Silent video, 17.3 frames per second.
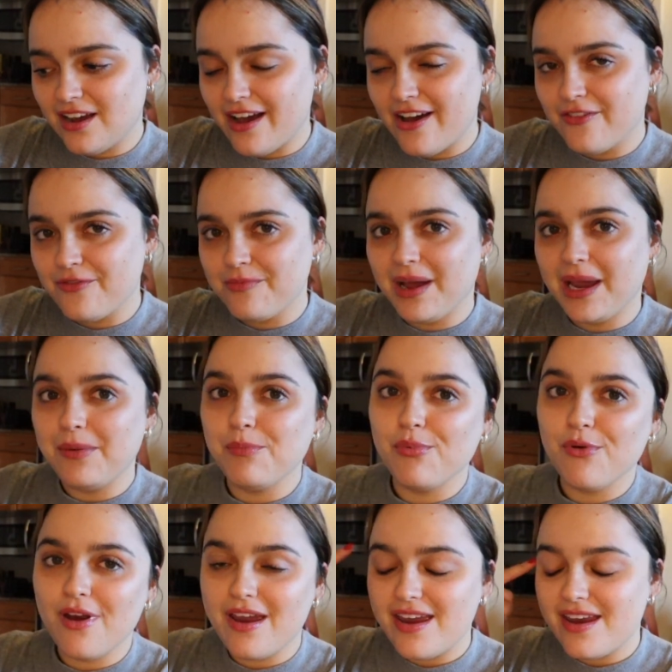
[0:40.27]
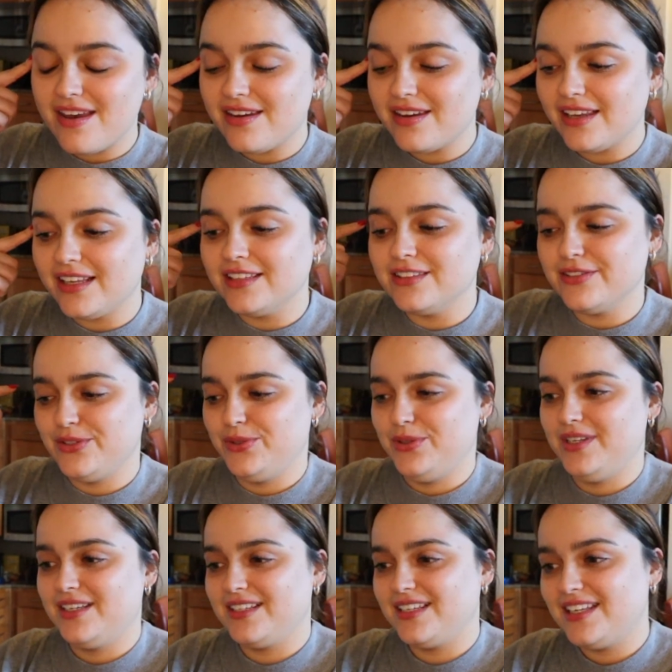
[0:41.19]
of my brain into
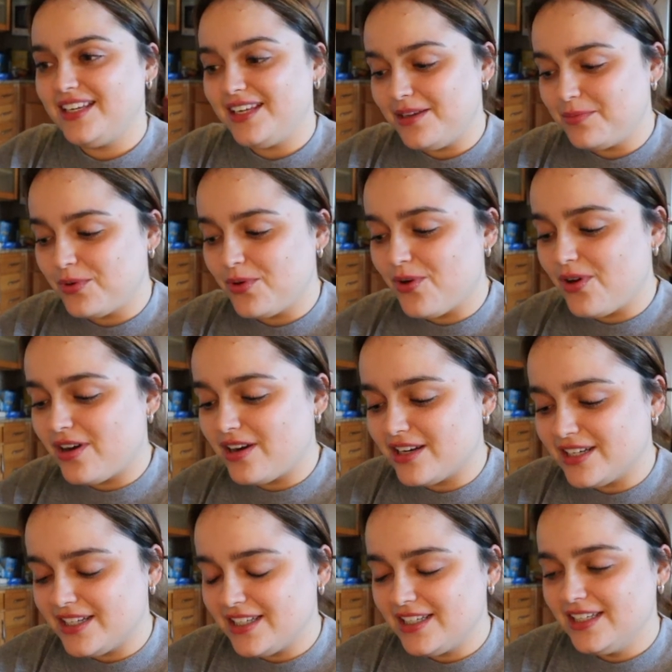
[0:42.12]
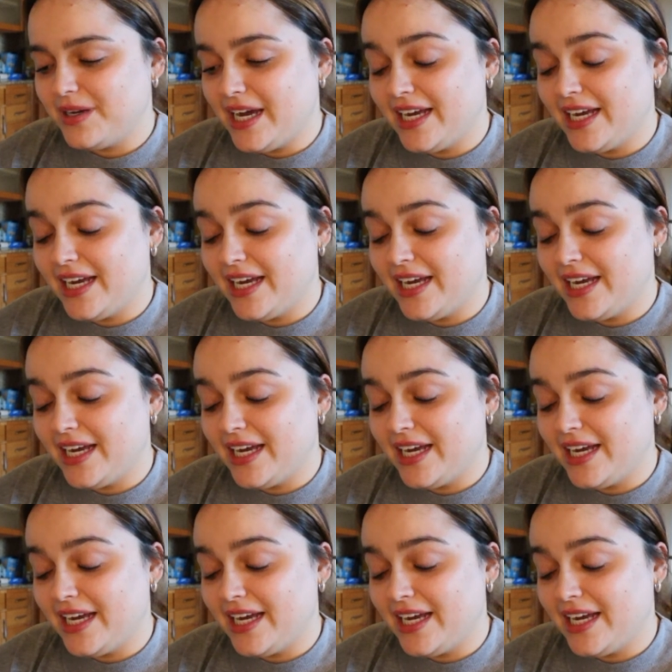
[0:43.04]
the keyboard.